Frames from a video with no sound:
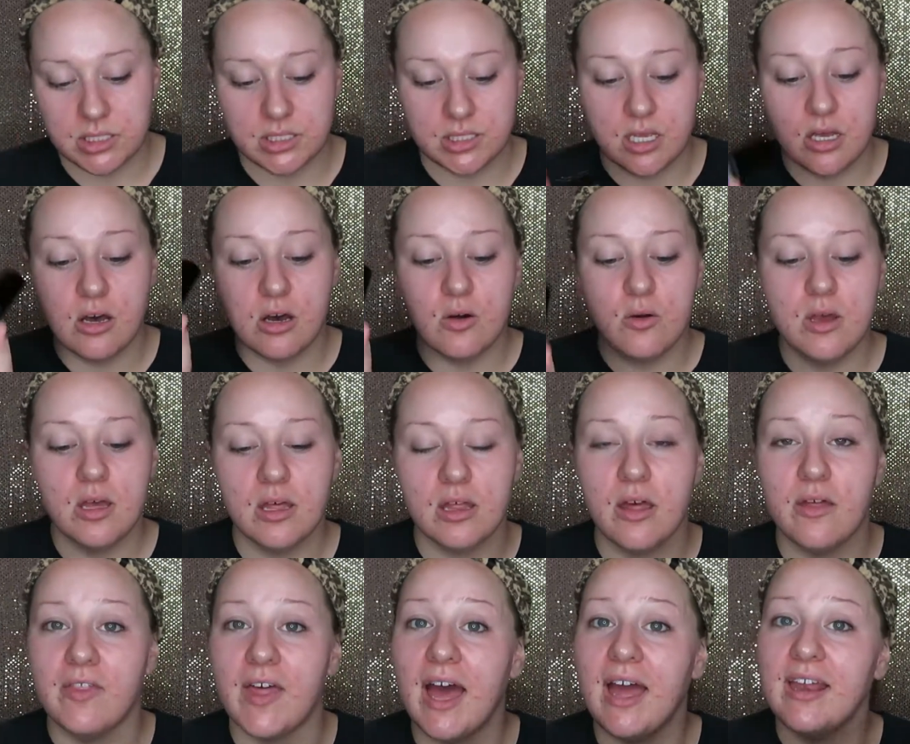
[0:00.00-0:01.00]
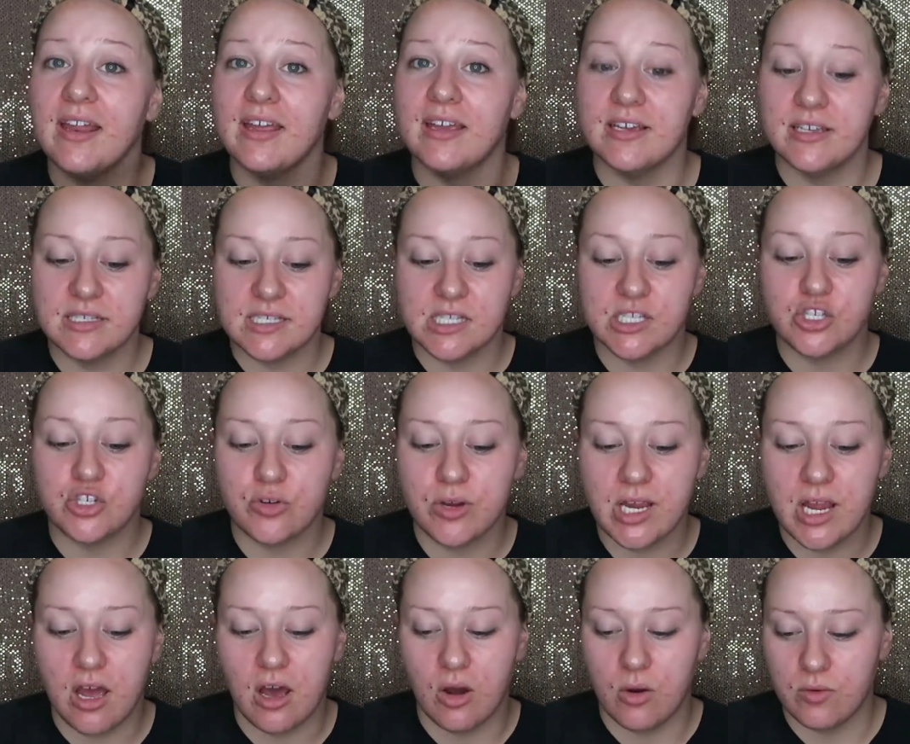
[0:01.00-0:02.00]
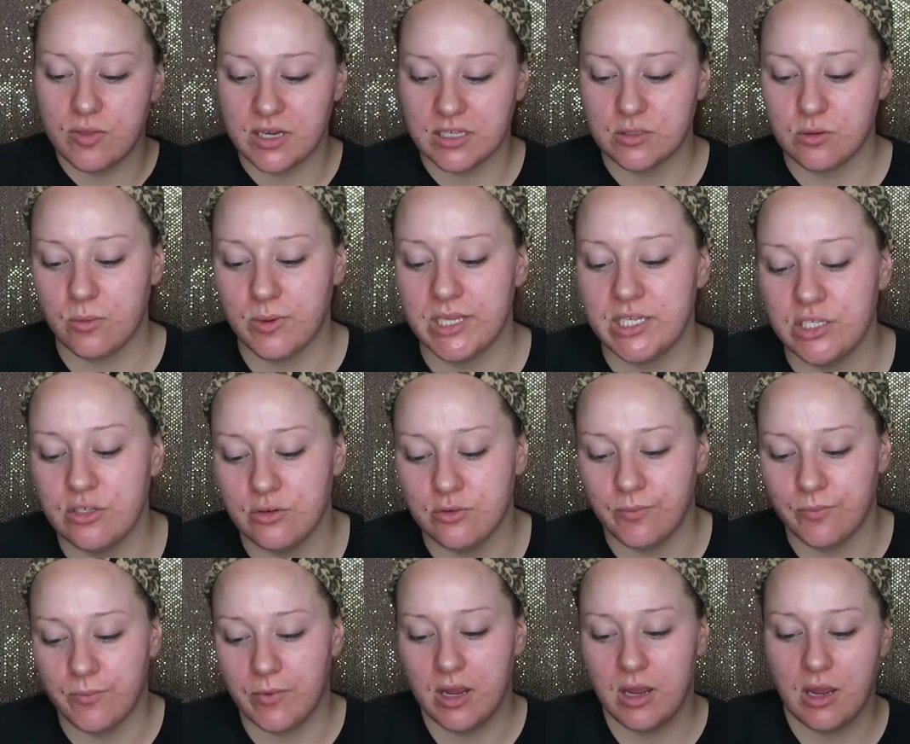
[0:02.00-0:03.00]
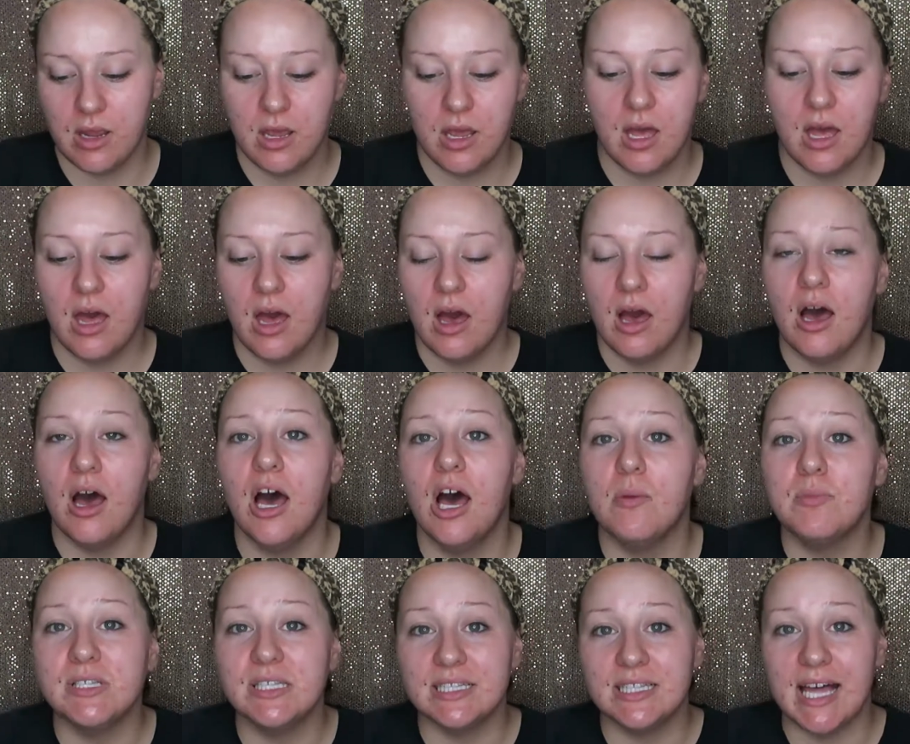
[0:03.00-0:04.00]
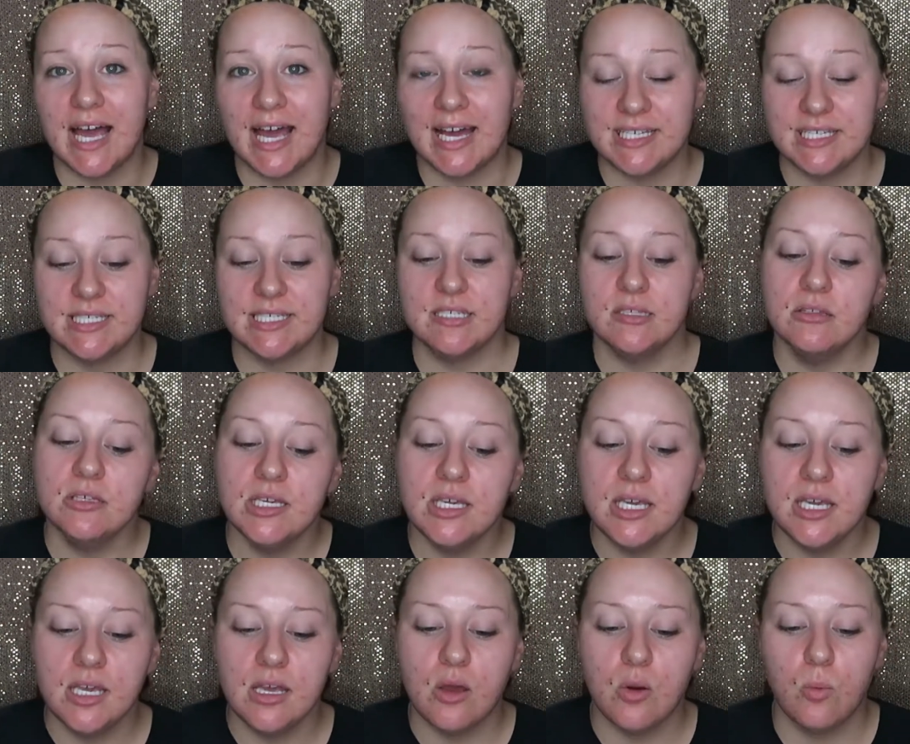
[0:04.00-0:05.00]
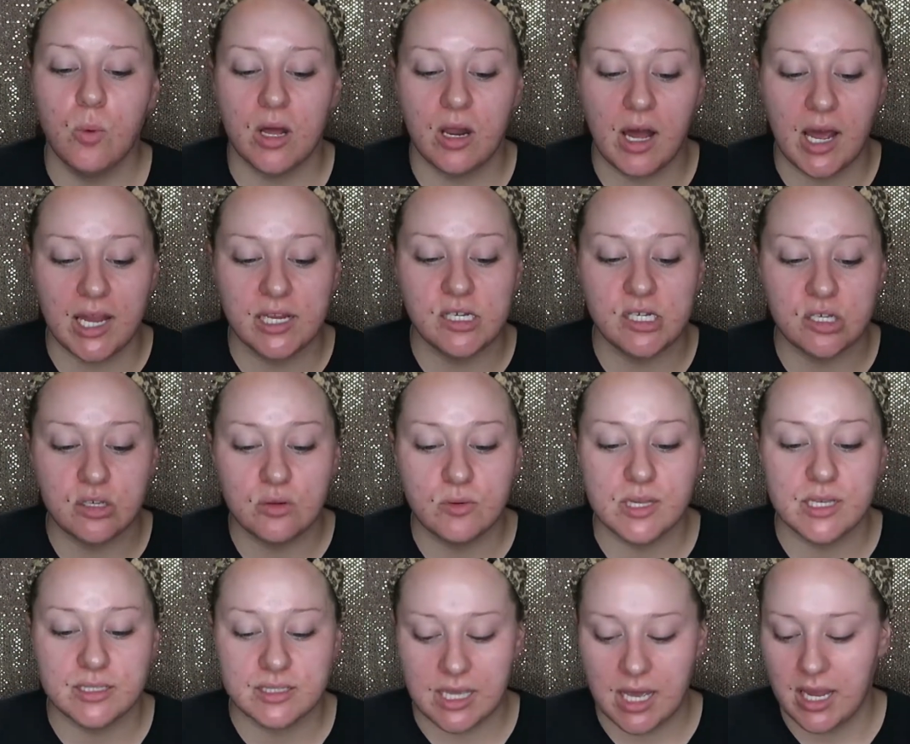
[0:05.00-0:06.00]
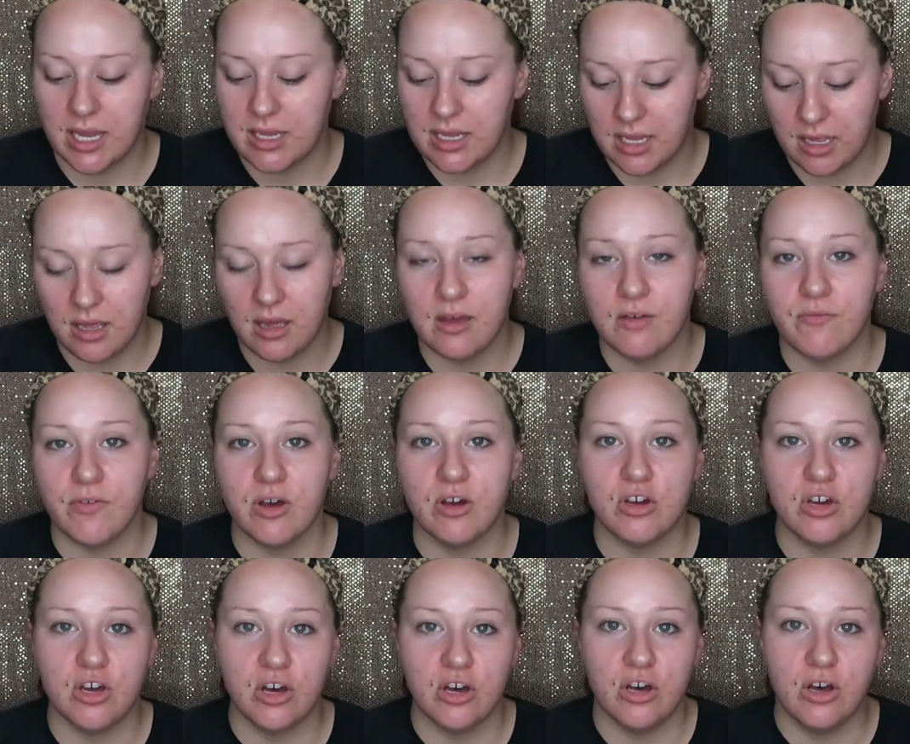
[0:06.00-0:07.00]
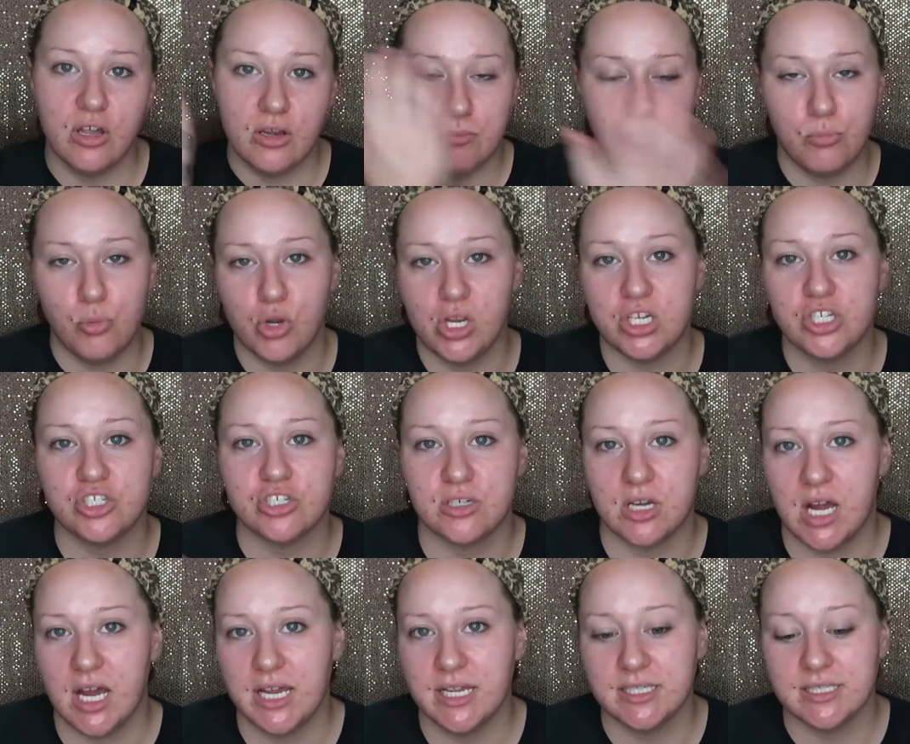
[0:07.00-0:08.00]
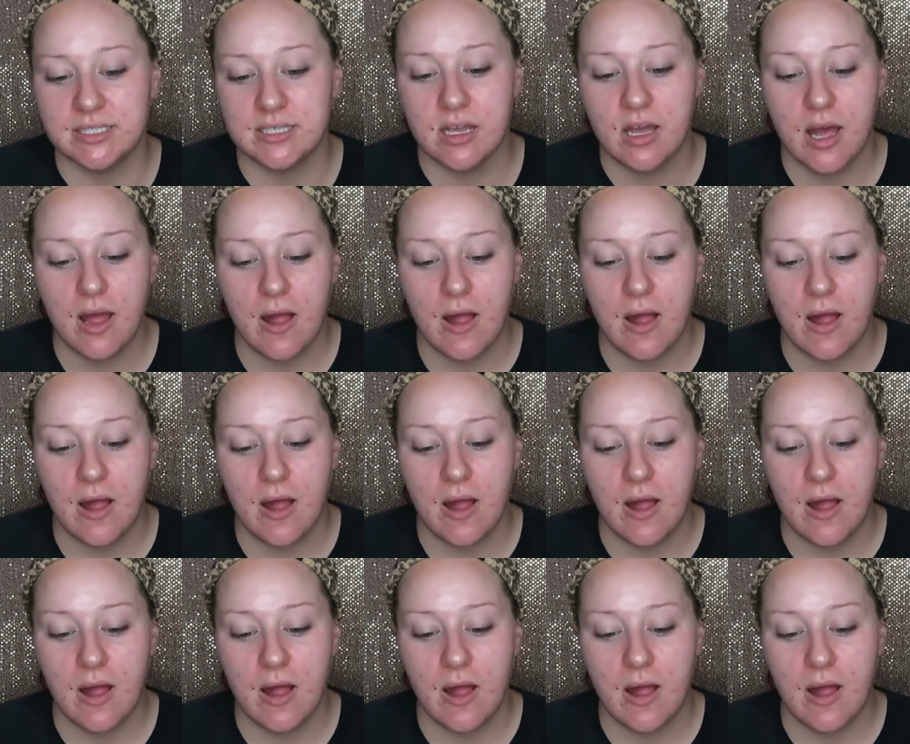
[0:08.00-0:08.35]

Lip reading: So that is the trio. That's what we do. Lastly, what I do is I give a good moisturize